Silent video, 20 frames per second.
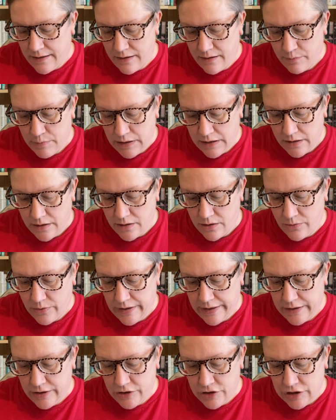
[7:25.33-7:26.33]
Mungo
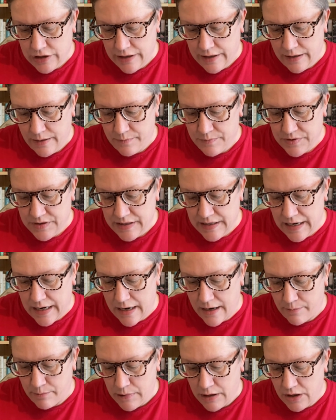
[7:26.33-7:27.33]

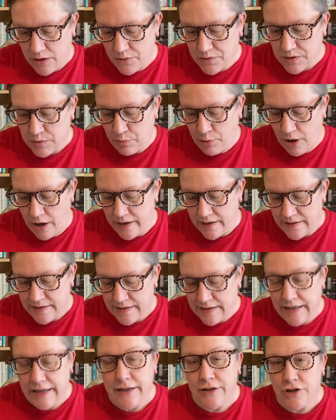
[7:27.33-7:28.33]
is a
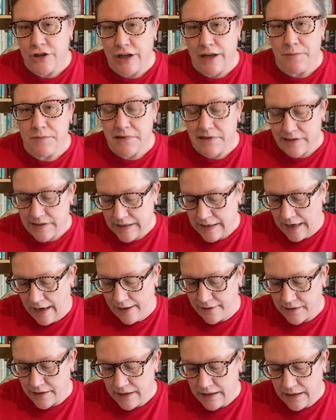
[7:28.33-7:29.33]
Protestant and James is
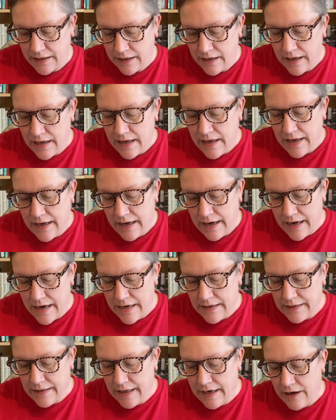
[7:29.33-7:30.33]
Catholic,
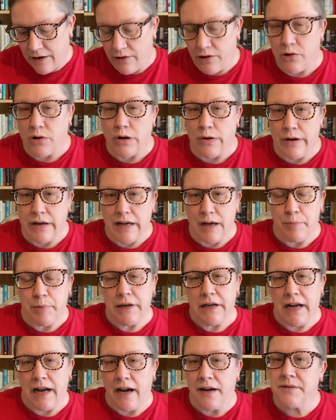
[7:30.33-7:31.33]
and they are growing up
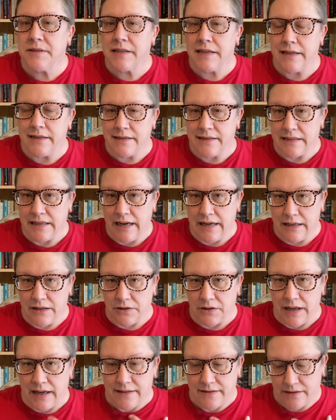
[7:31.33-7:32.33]
in a housing estate in
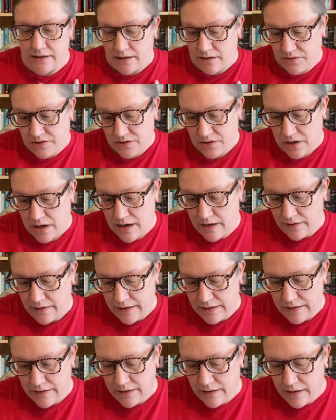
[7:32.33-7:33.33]
Glasgow,
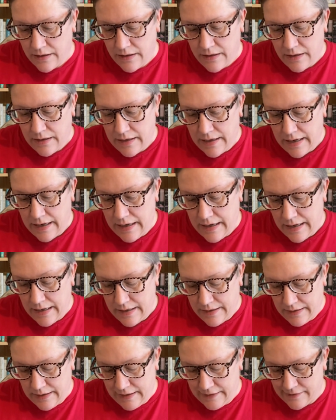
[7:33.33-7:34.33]
Scotland,
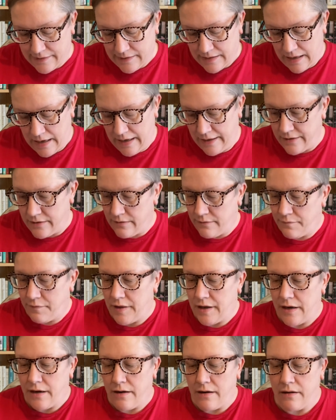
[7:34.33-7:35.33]
and it's kind of
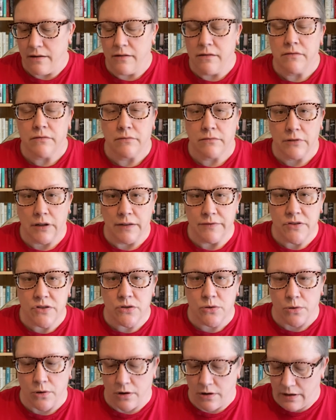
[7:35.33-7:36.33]
their love
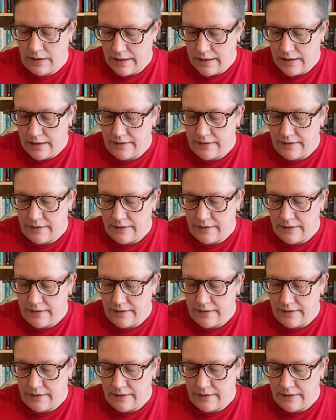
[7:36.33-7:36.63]
story.